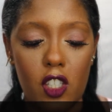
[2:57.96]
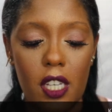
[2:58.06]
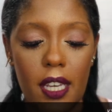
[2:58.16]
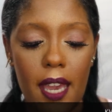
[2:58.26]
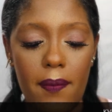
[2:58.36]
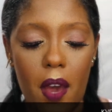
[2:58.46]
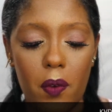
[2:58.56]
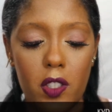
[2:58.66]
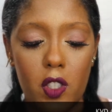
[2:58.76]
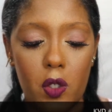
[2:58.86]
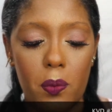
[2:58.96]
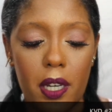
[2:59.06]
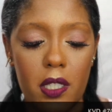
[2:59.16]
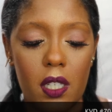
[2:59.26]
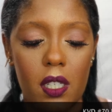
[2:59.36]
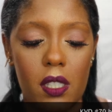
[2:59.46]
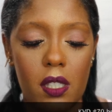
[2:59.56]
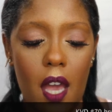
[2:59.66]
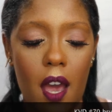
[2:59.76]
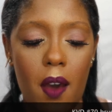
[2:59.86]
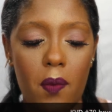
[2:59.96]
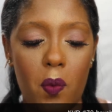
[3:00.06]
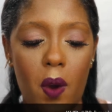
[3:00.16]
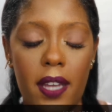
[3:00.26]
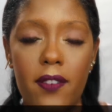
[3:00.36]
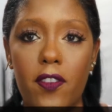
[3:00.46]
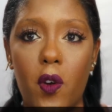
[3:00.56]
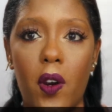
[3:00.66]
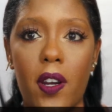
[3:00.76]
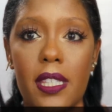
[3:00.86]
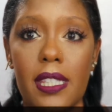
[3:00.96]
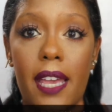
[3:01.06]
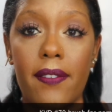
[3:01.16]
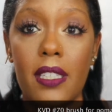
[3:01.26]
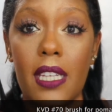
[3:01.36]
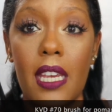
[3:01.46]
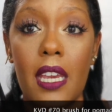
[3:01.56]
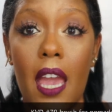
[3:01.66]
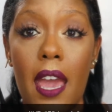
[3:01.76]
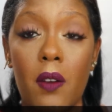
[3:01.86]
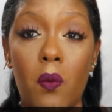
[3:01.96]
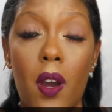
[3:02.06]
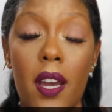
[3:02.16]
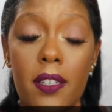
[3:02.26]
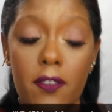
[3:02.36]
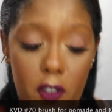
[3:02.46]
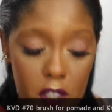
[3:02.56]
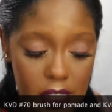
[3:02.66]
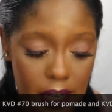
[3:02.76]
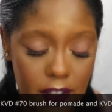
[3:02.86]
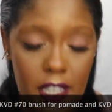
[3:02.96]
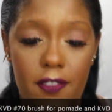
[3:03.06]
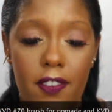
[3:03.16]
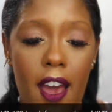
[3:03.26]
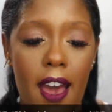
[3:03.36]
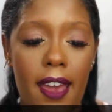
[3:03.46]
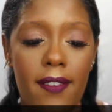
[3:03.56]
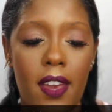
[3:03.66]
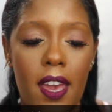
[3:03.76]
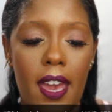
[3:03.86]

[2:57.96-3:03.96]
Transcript: she came out with two brushes, one for 70 and one for 75,